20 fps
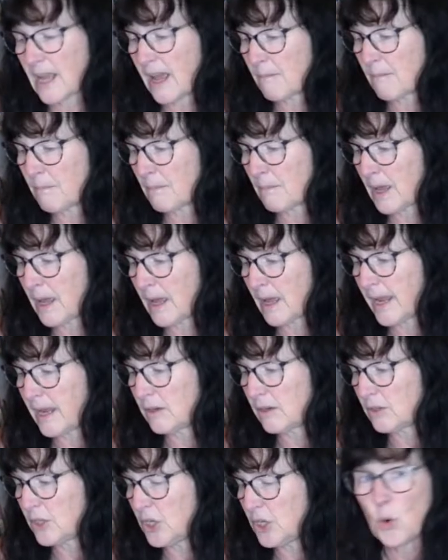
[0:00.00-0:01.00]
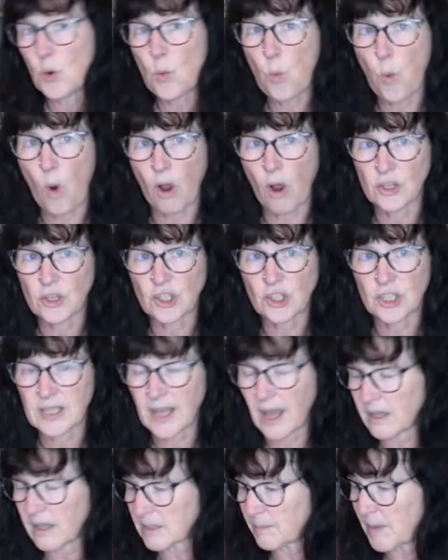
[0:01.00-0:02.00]
and my new watch
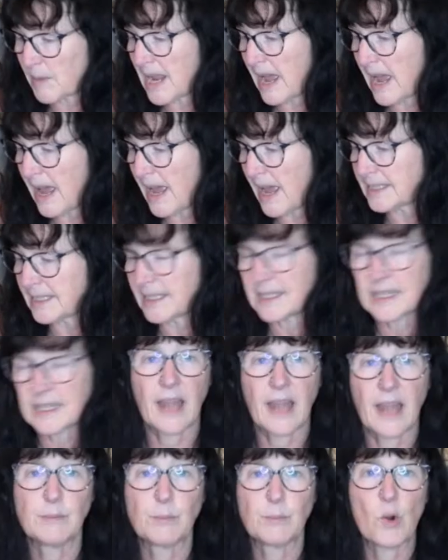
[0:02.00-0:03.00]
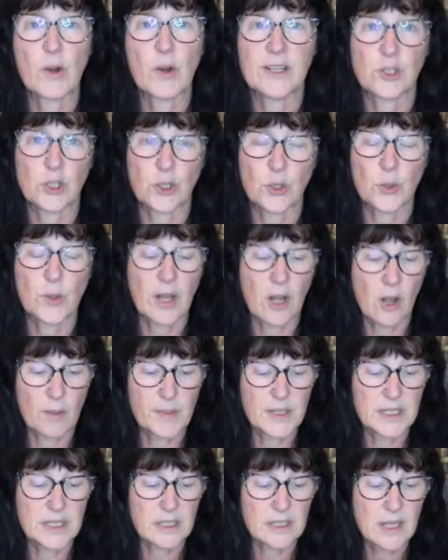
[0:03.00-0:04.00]
tells me I did 9.2
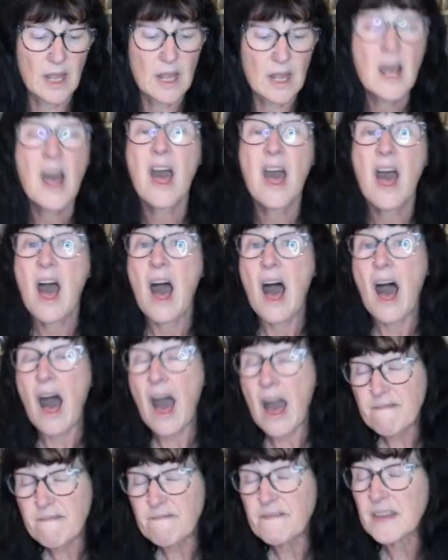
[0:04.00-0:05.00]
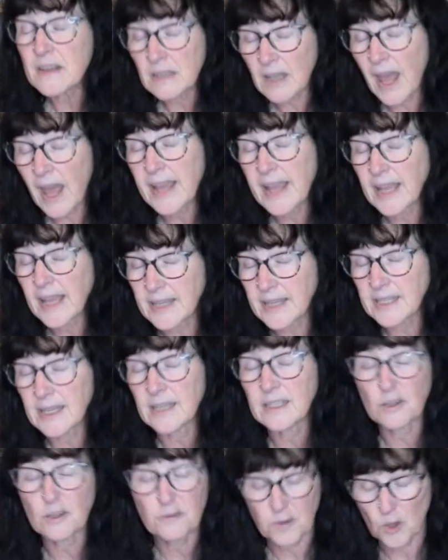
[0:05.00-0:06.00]
kilometers. I feel like I did a full